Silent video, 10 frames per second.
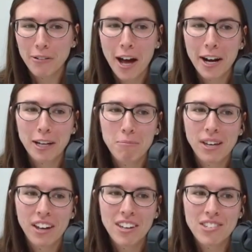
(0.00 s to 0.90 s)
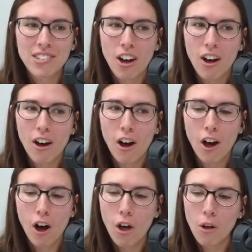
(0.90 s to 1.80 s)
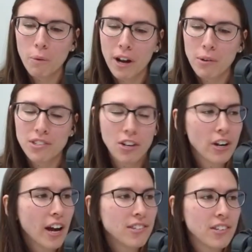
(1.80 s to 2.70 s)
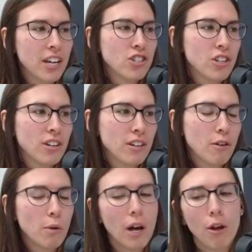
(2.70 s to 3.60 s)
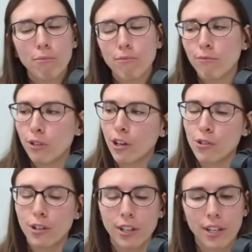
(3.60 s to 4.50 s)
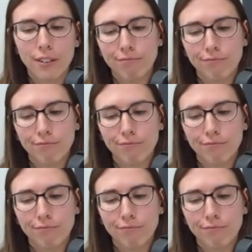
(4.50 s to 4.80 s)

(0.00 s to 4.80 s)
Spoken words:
ironic because when I was your guys' age, and well, you guys are like